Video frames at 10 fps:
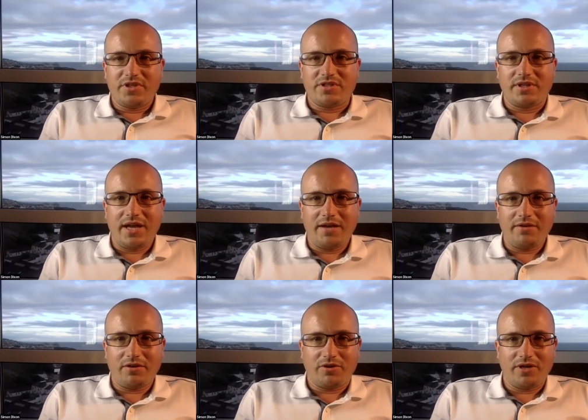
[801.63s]
So
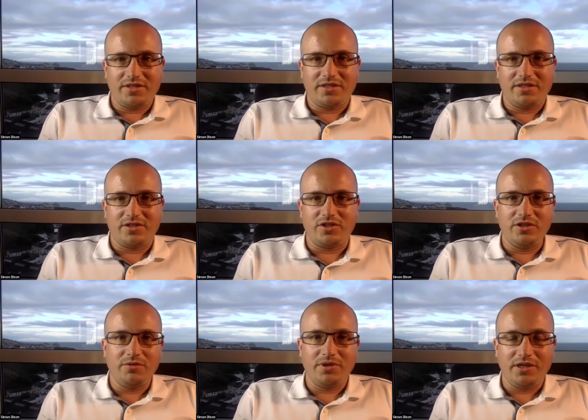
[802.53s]
that creates this
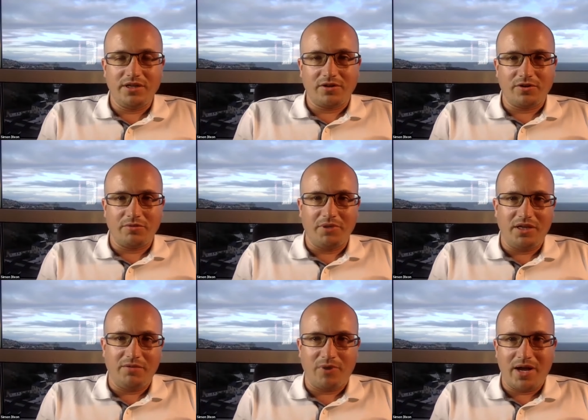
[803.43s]
skew in the
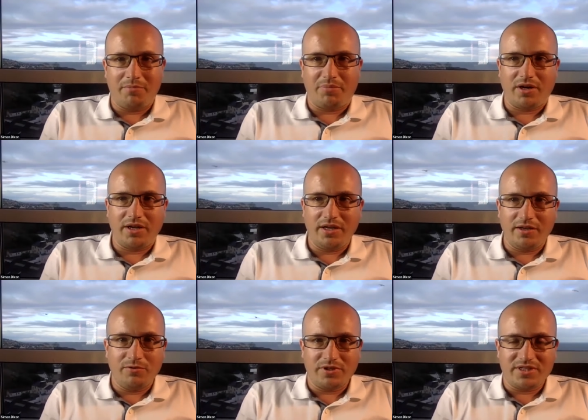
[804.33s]
economy whereby,
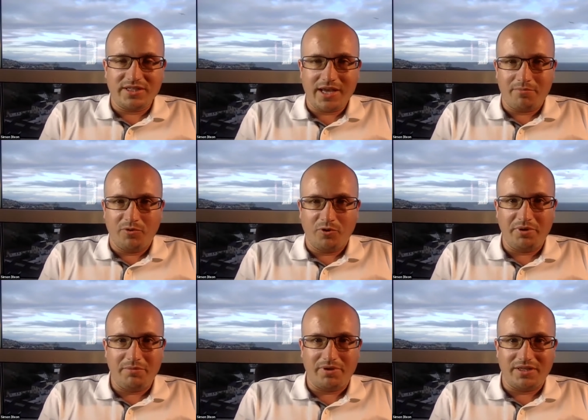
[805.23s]
in order to get more
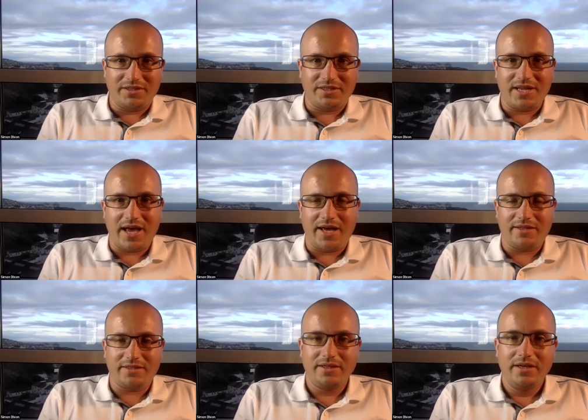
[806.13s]
people into debt,